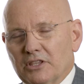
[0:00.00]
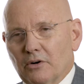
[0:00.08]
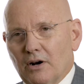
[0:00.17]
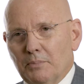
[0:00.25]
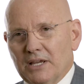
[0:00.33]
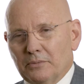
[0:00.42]

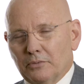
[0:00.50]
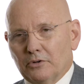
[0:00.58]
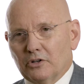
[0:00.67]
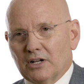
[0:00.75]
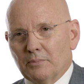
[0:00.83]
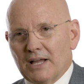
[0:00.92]
There are
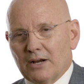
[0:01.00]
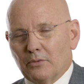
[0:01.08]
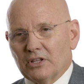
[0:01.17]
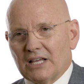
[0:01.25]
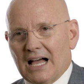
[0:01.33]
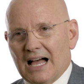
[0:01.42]
people who come
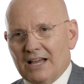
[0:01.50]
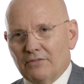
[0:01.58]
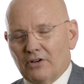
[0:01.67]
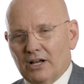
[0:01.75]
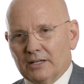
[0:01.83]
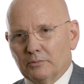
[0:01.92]
back with
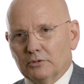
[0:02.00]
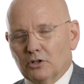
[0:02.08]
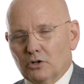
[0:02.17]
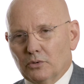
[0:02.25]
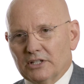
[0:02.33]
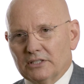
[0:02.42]
high volume,
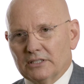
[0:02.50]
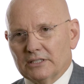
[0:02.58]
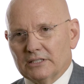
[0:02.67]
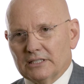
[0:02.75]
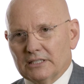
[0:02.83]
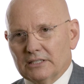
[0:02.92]
low risk
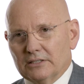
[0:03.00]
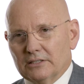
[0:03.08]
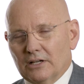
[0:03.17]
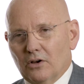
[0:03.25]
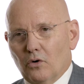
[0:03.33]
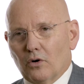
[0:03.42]

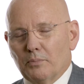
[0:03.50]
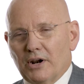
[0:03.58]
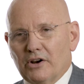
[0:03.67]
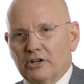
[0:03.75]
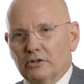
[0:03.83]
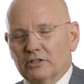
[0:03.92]
disease or
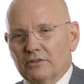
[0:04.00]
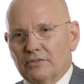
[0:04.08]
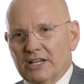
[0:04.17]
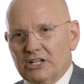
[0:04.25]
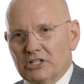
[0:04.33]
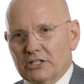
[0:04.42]
perineural
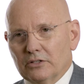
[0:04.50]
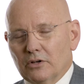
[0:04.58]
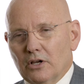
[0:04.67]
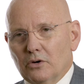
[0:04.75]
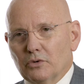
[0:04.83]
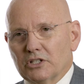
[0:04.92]

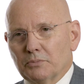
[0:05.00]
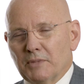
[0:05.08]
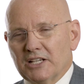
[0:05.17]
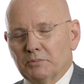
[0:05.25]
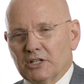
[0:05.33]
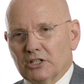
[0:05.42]
invasion, which
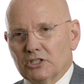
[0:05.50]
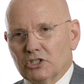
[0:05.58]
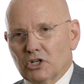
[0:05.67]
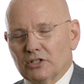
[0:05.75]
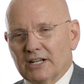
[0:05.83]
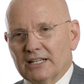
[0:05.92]
makes me
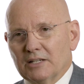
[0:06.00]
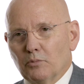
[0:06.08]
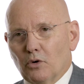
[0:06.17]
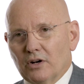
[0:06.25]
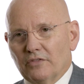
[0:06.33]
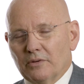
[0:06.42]
concerned that I
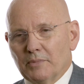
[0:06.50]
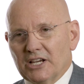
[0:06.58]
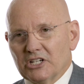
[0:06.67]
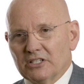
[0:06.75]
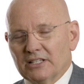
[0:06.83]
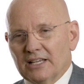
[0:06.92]
need more
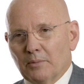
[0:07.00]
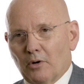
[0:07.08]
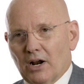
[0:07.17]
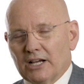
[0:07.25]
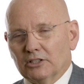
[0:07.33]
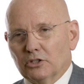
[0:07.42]
information than the
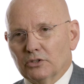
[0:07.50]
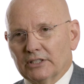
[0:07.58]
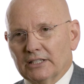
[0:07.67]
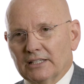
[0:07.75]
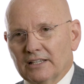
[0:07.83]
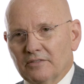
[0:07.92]
MRI alone
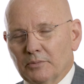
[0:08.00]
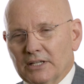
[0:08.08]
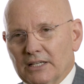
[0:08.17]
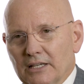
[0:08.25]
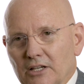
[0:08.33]
can give me.